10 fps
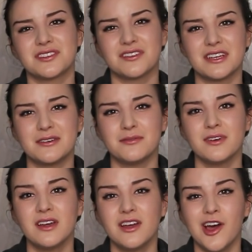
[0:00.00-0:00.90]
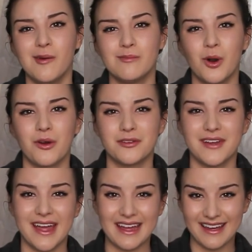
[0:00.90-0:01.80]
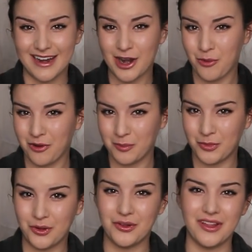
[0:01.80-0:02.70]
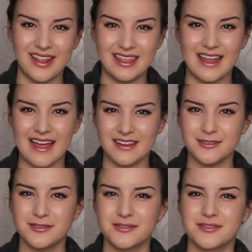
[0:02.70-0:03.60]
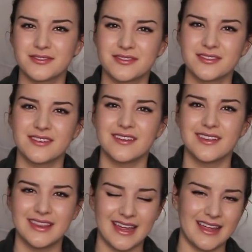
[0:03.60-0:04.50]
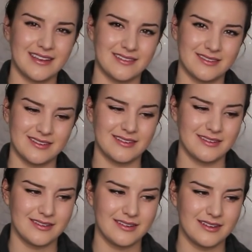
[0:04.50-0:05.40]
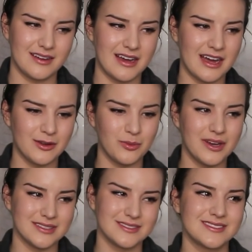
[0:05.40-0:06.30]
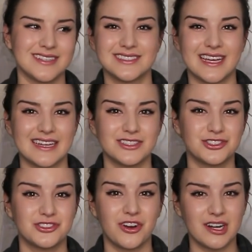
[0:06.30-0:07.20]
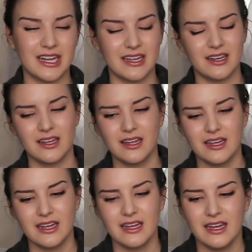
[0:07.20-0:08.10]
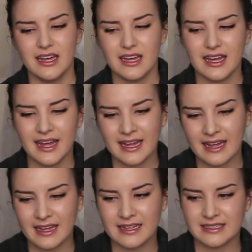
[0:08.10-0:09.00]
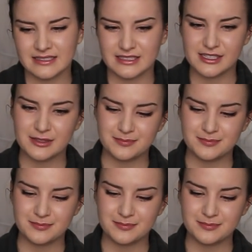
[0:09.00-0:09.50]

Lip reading: to live more of a normal life than I was since I had started. And